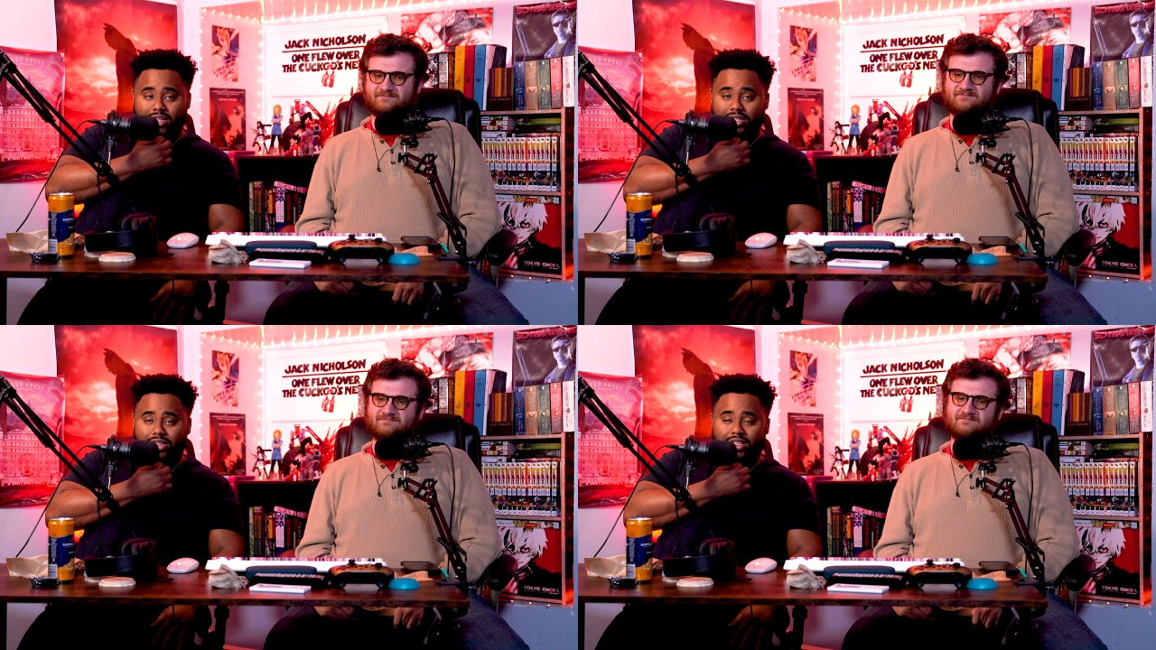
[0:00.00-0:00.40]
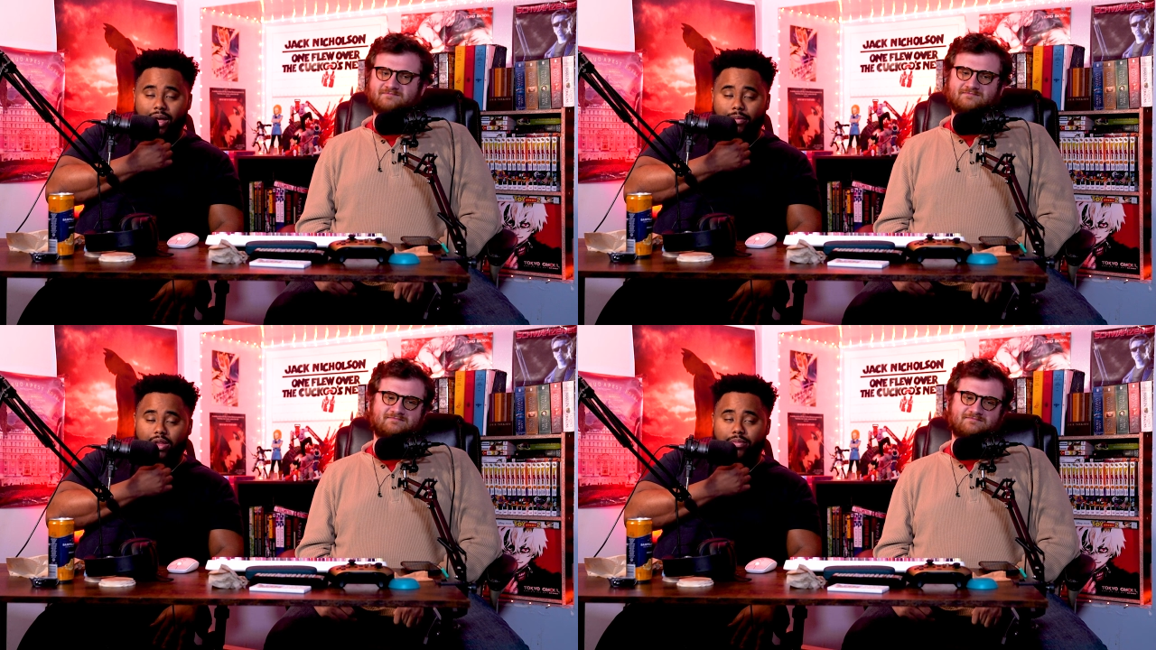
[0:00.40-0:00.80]
Speaker 1: That's
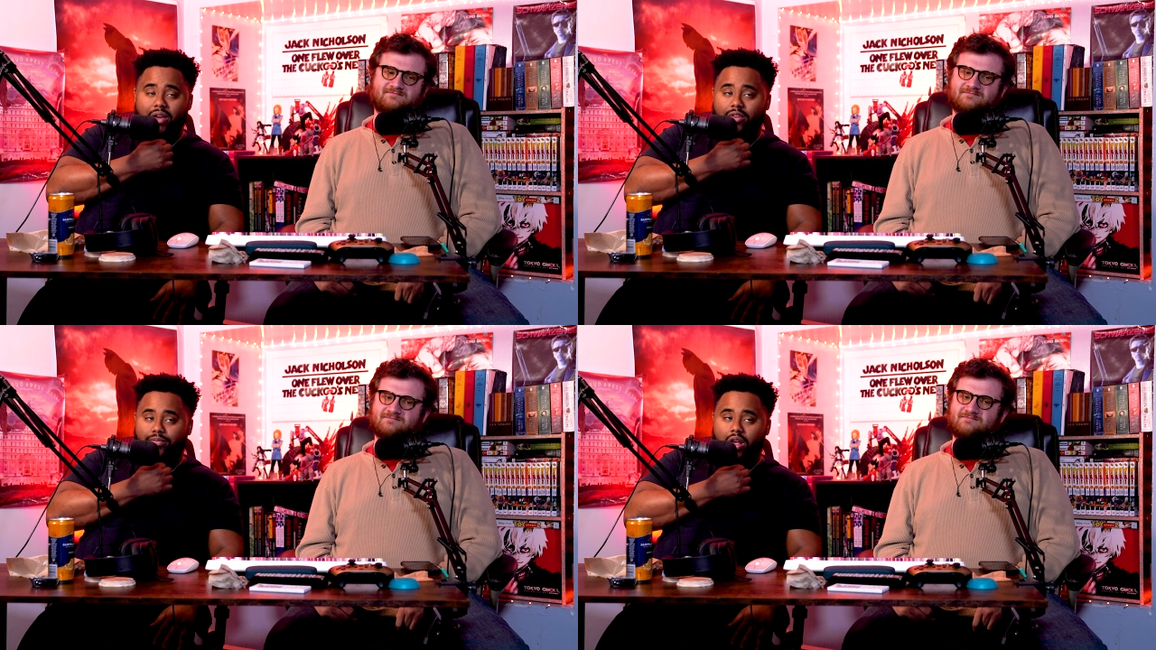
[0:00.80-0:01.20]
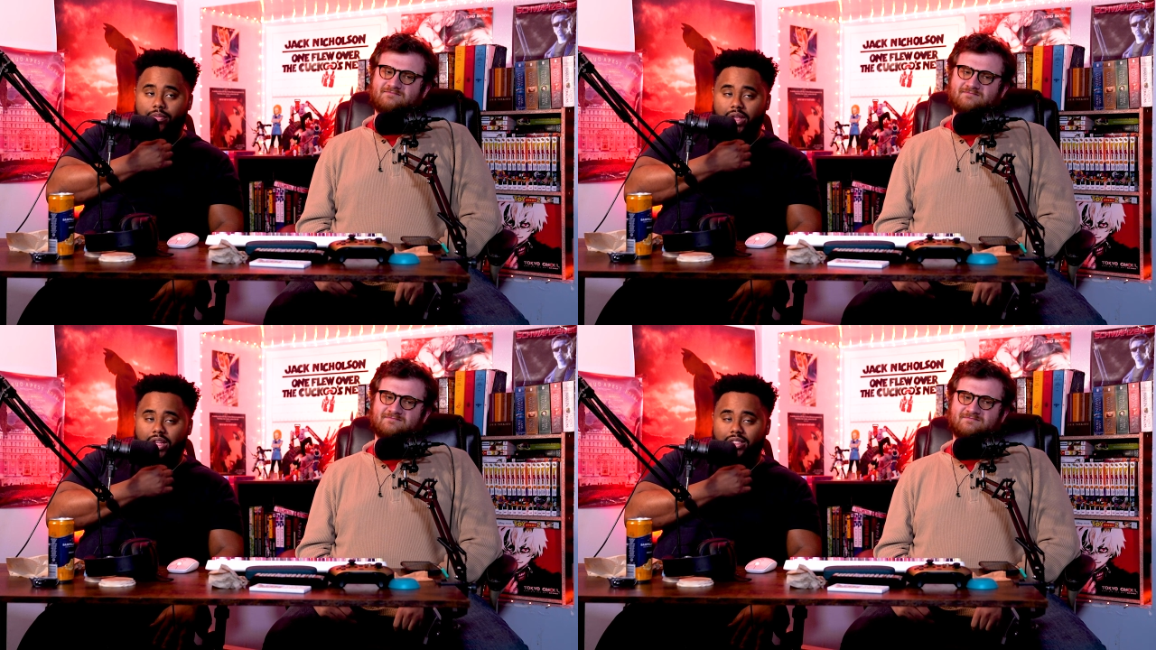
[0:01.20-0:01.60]
Top Gun Maverick
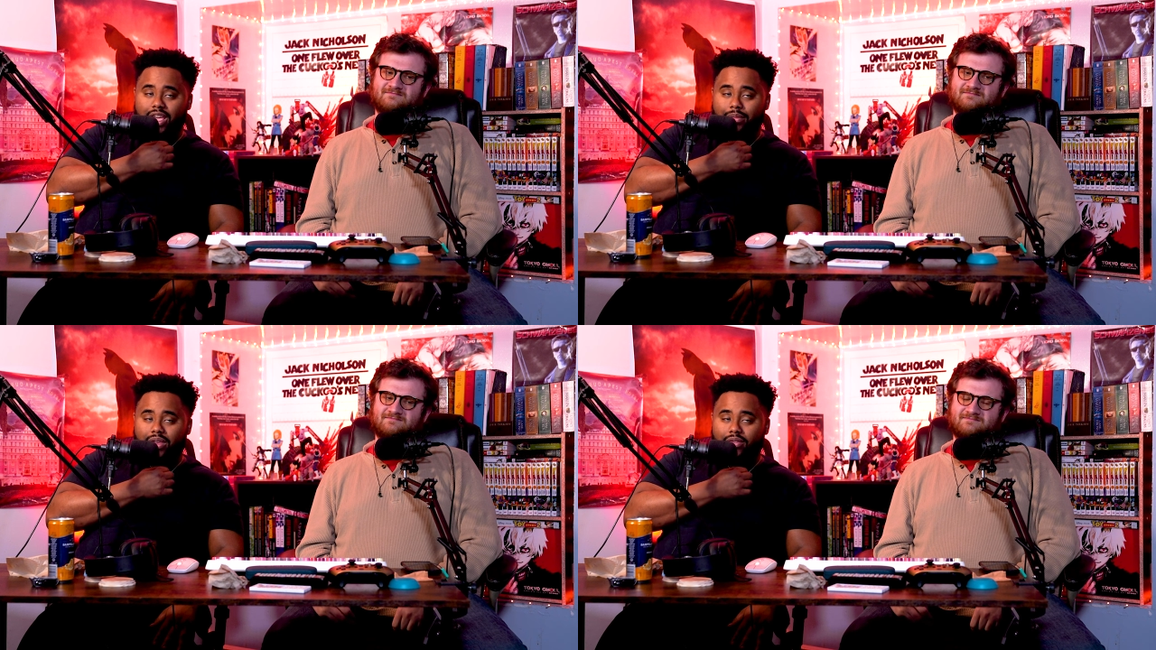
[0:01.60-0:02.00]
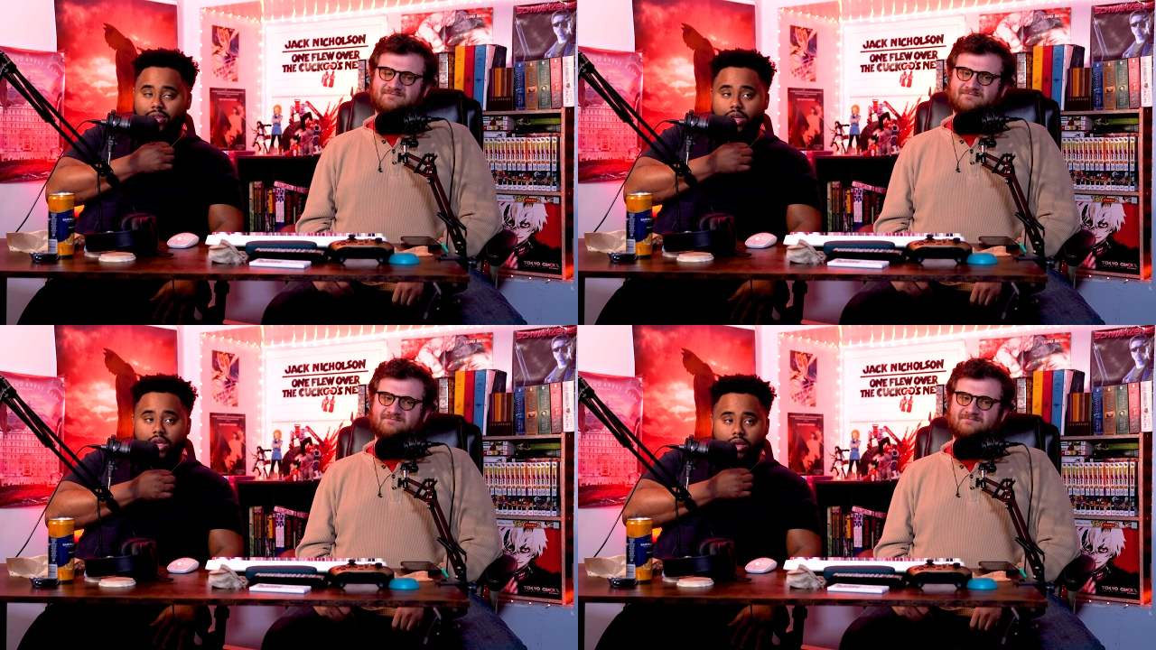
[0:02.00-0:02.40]
problem. They just kept giving